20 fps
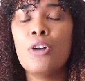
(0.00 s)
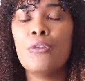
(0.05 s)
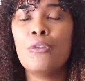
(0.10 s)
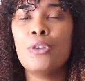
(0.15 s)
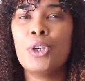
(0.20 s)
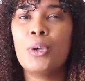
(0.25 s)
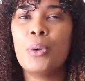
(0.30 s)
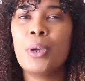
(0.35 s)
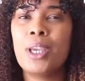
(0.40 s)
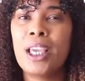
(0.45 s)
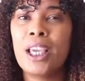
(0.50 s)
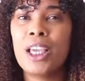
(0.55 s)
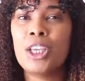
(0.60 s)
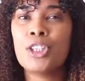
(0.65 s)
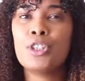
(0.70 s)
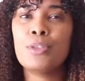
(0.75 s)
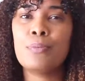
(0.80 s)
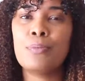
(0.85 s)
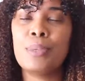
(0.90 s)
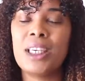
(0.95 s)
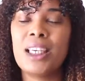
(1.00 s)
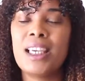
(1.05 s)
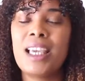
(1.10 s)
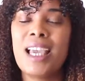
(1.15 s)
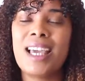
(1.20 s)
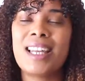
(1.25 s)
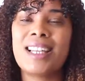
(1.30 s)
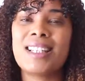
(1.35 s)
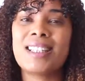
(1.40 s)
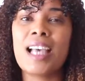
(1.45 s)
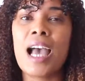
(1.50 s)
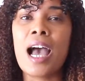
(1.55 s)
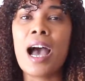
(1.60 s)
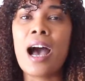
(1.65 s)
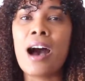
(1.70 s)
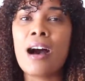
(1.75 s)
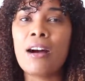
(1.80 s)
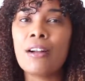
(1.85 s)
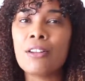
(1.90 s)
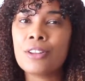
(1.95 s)
for your hair to be at its
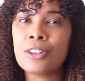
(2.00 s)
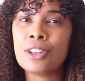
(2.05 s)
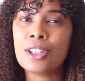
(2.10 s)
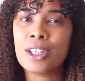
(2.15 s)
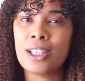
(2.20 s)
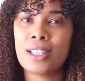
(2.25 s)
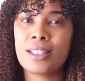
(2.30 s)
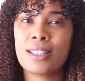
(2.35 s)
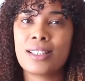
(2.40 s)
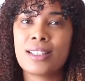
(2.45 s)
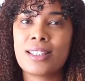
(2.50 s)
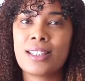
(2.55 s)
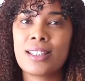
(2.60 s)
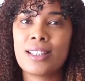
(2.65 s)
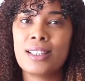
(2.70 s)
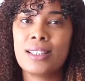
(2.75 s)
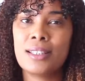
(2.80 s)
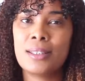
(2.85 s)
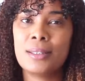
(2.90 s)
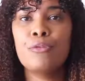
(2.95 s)
healthiest.